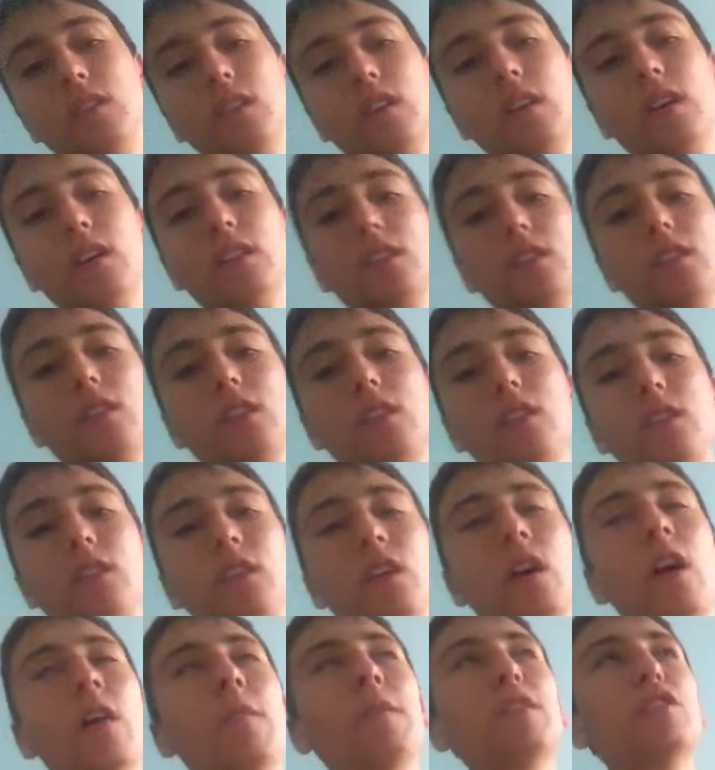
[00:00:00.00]
Because you
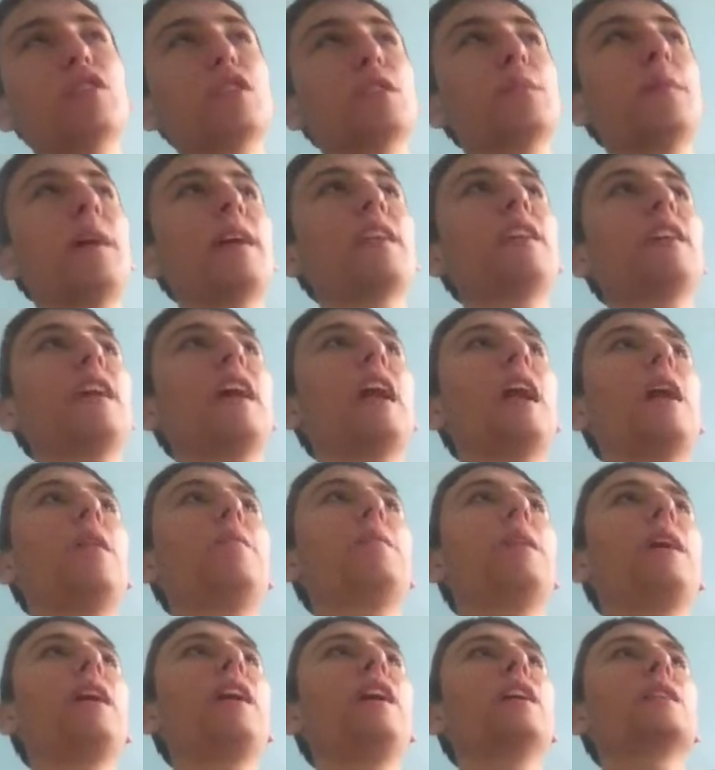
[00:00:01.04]
know how much respect you get
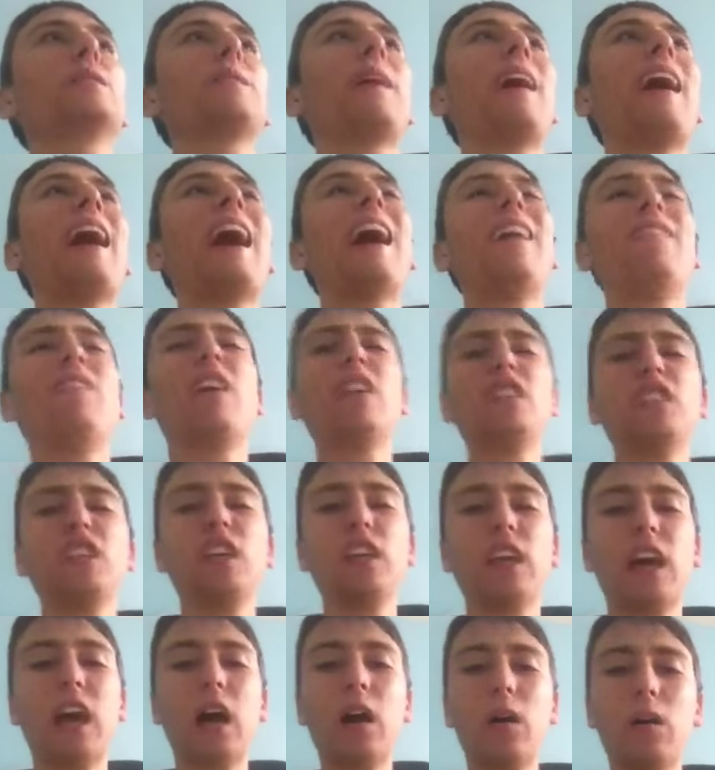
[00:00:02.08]
on media is about how much
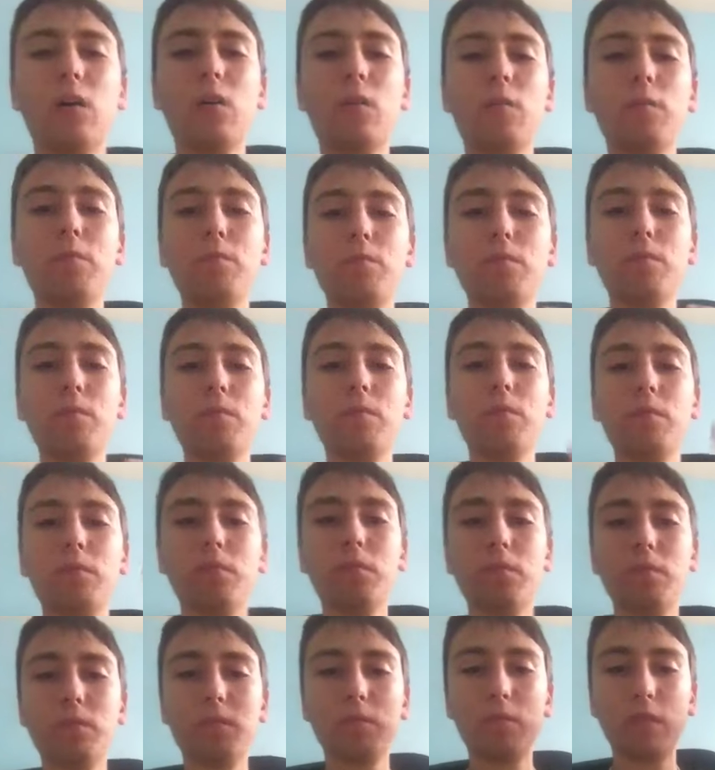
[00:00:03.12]
of the
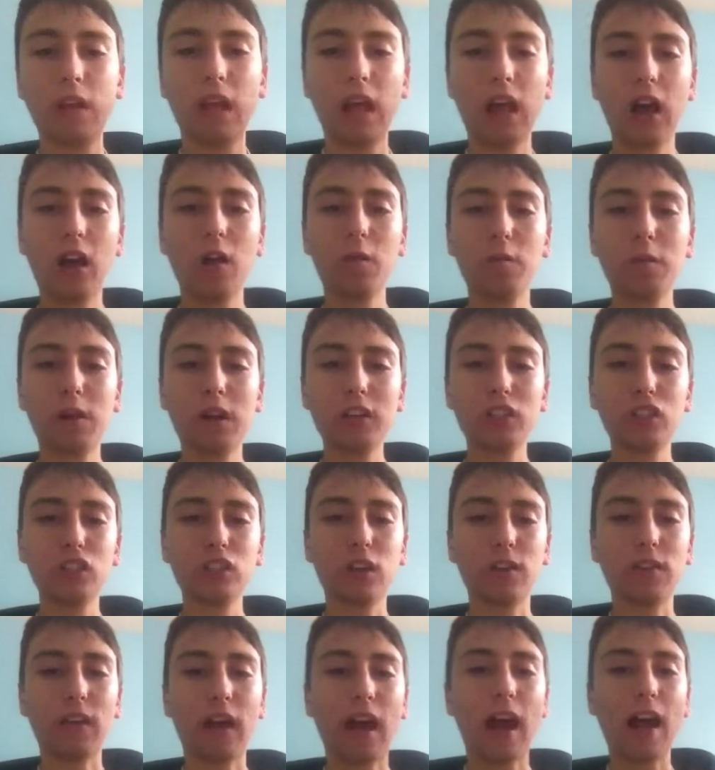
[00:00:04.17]

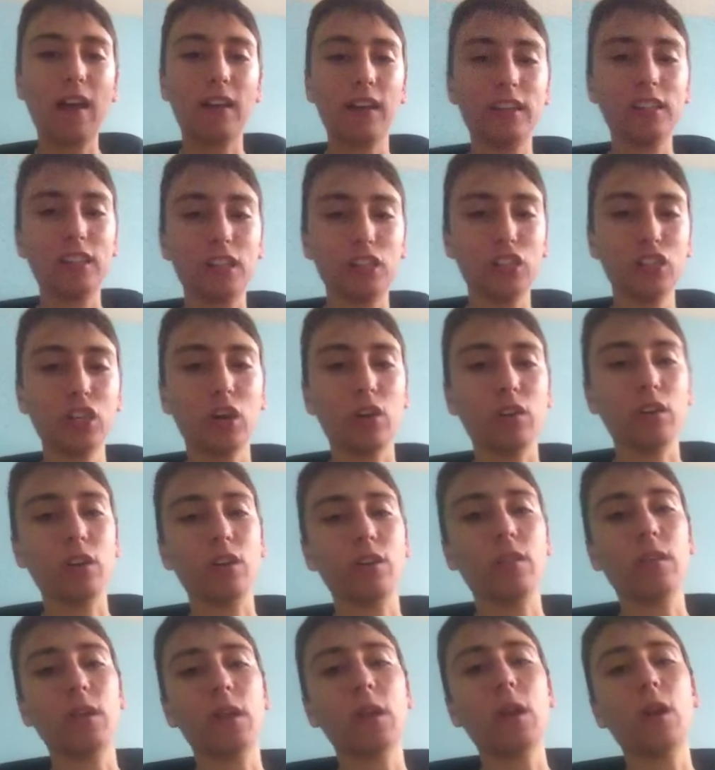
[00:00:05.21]
highlights they show
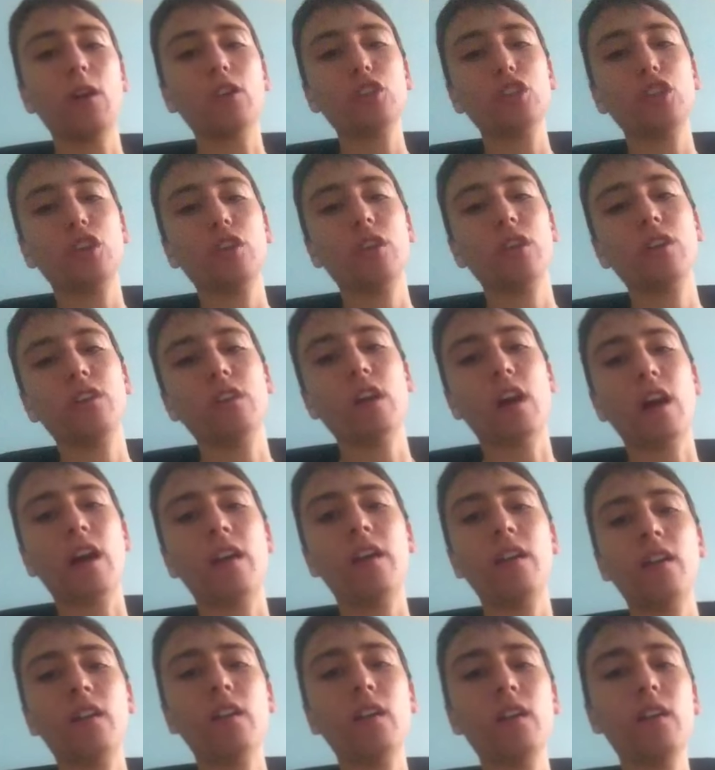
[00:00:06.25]
you. And they don't show you
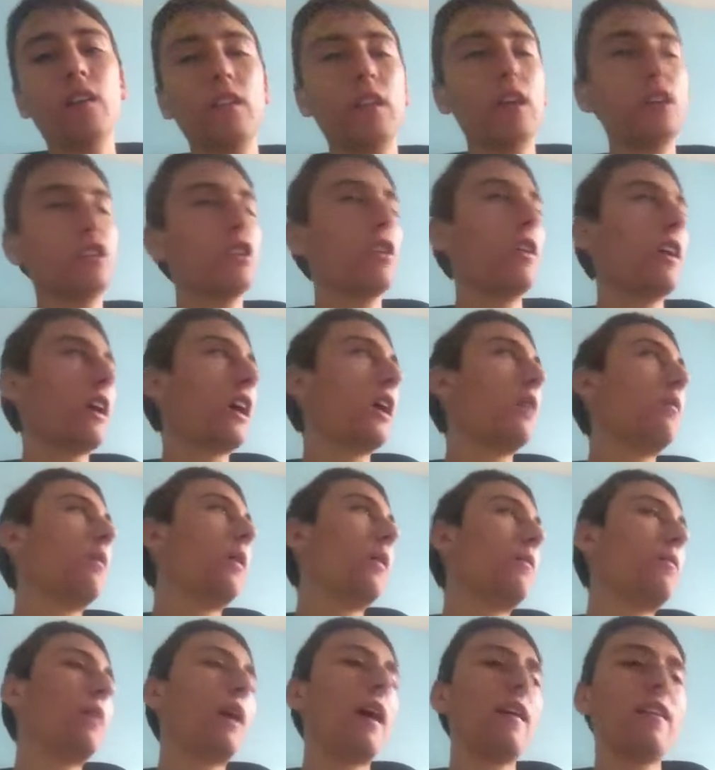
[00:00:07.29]
none. They showed a couple
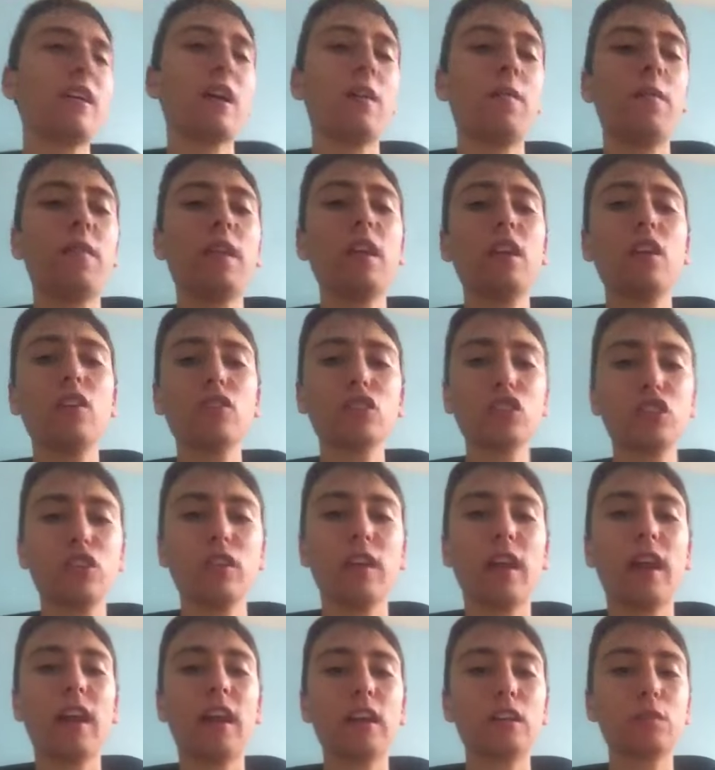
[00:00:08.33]
on primetime. If they don't show
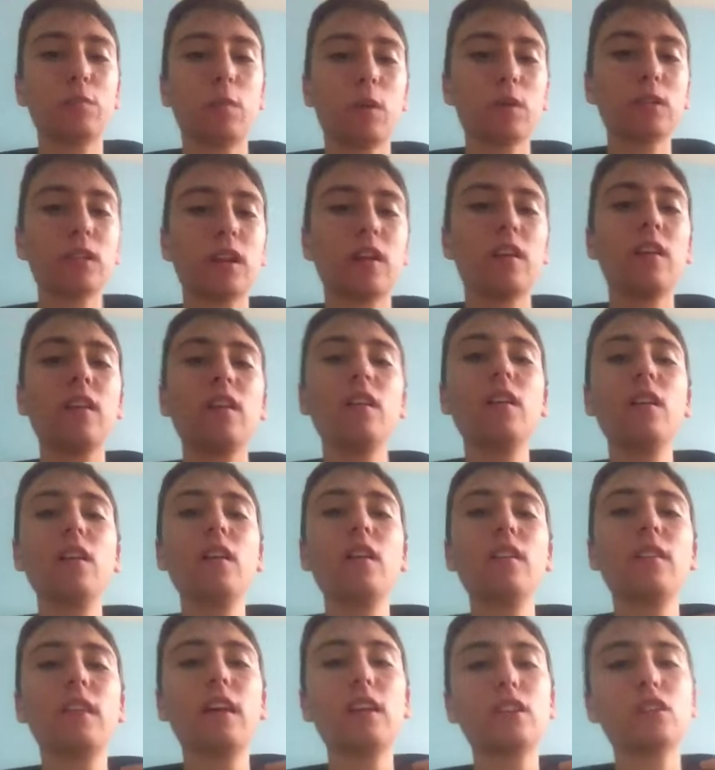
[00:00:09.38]
you any on SportsCenter,
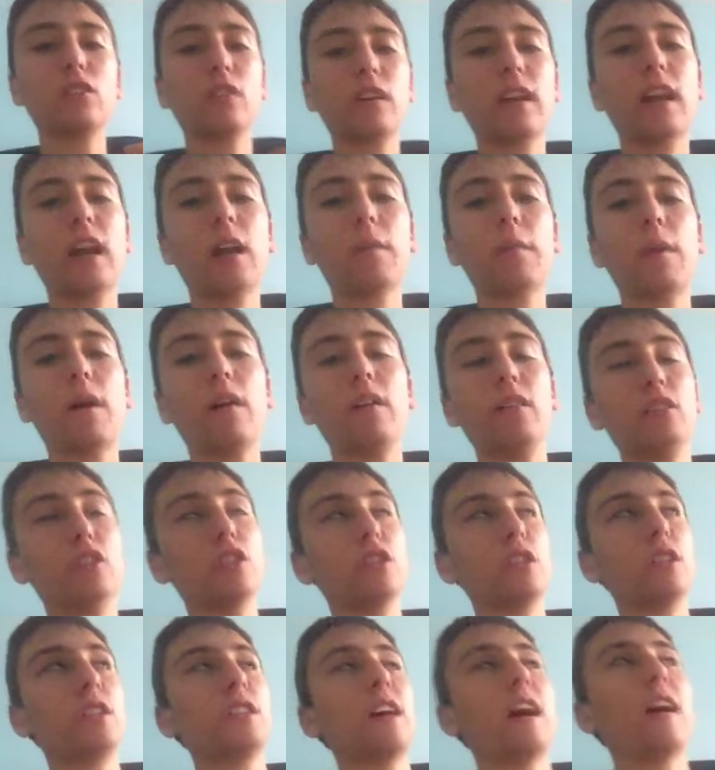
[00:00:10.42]
they just don't care about you, which
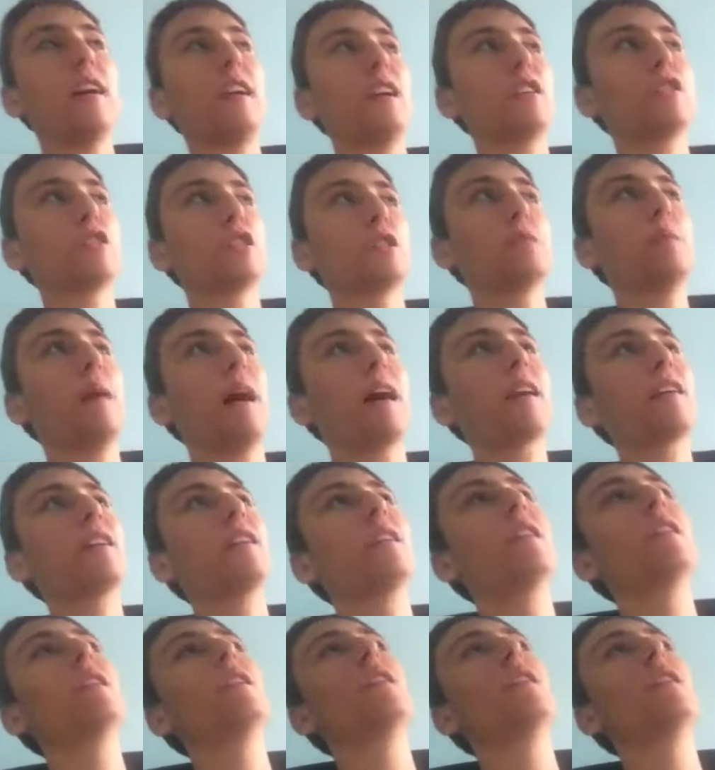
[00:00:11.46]
is a sign of disrespect.